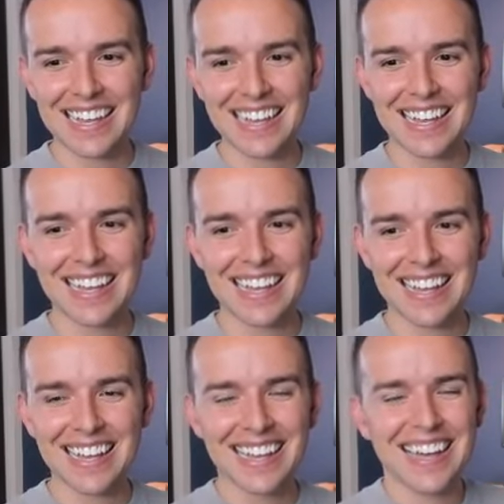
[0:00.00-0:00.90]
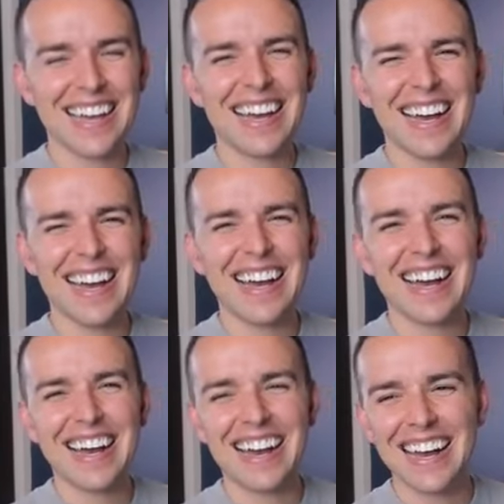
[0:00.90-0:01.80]

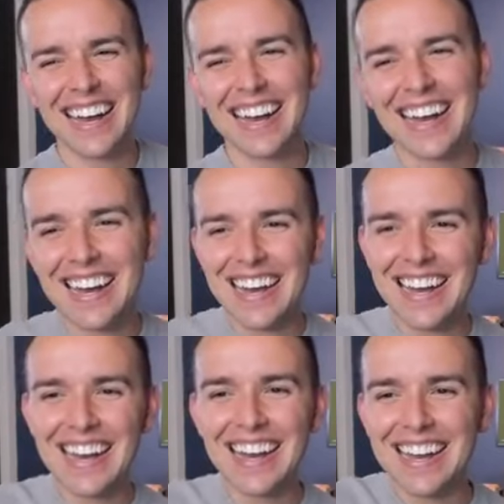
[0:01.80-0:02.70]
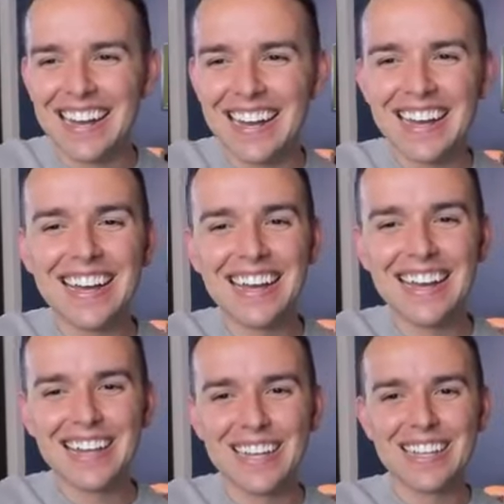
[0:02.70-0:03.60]

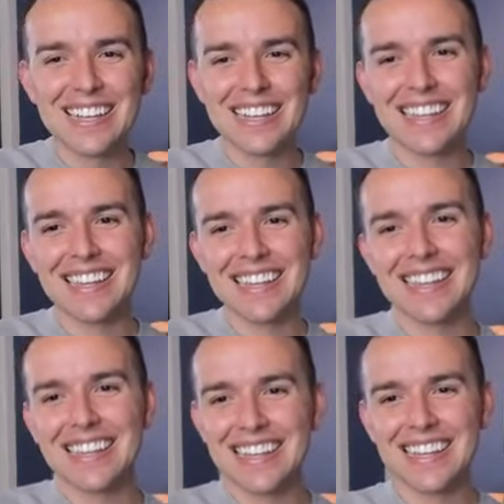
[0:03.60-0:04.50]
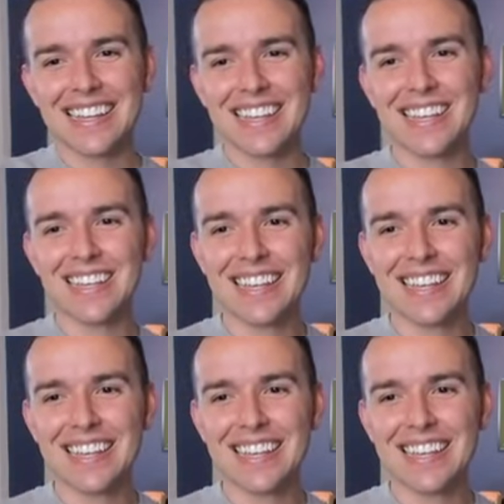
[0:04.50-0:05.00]
(not speaking)